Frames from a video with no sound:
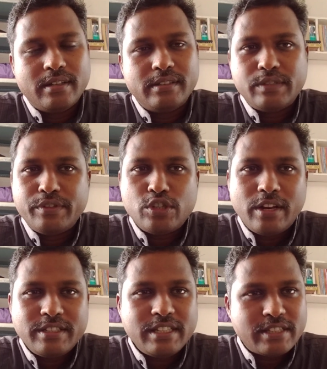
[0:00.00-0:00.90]
This
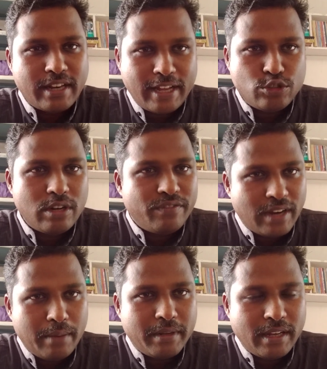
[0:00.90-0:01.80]
physiology is a natural
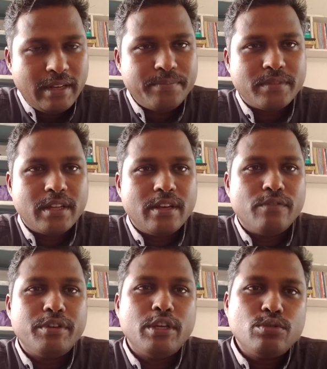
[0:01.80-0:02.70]
phenomena.
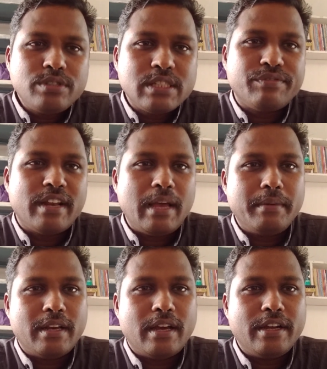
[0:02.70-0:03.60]
We use this
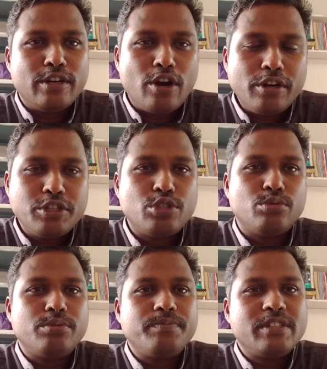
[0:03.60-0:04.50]
phenomena in order
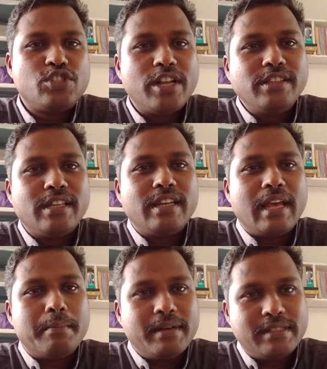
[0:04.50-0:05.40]
to strengthen
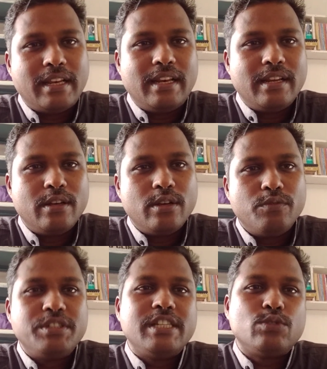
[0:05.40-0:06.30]
a muscle
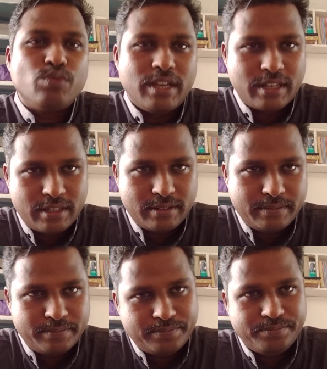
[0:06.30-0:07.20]
which is weak.
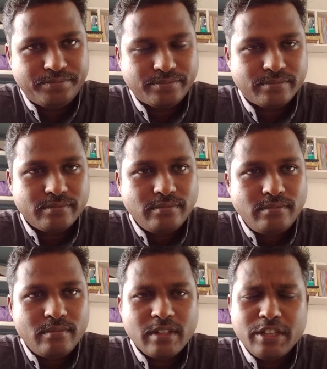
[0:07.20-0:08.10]

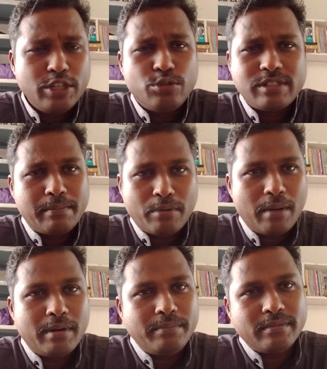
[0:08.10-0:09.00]
Due to some
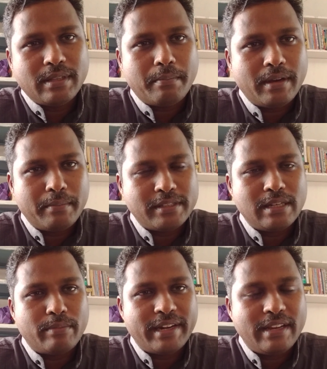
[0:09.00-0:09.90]
problem, the
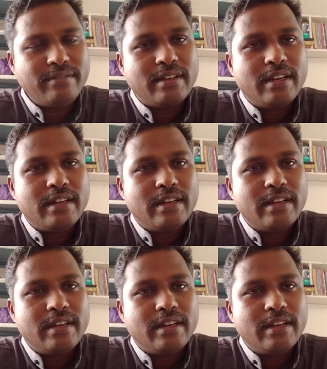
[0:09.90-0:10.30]
muscle might have